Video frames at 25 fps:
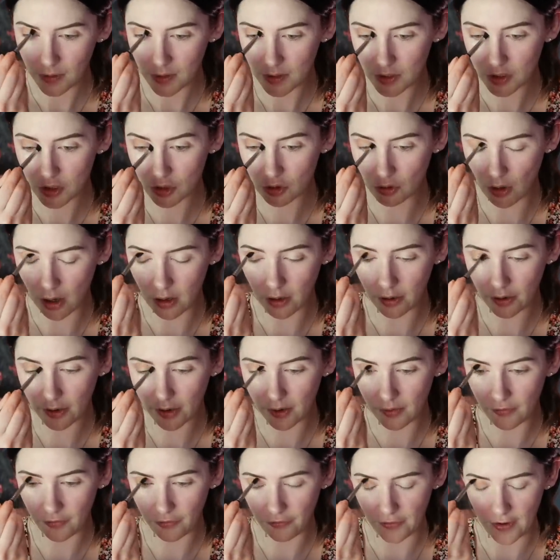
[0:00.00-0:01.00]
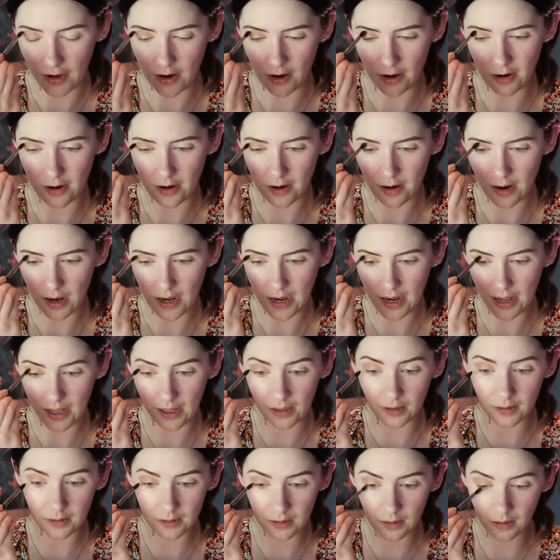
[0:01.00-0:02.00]
stronger and fitter and
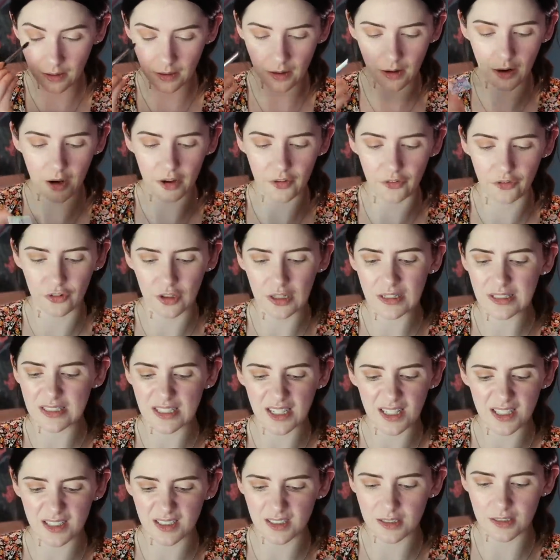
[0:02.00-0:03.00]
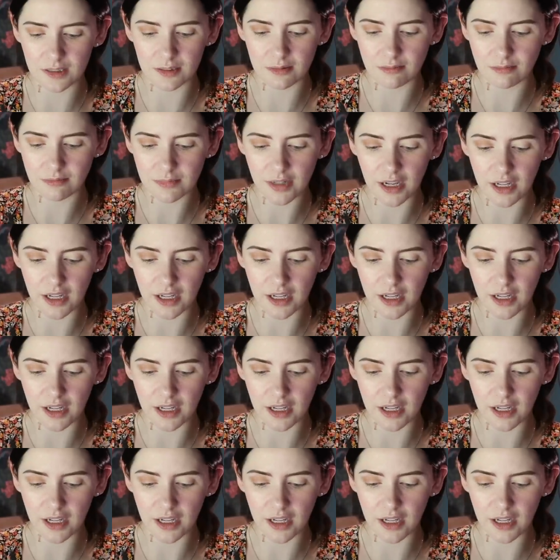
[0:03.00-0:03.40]
healthier, I feel sexier.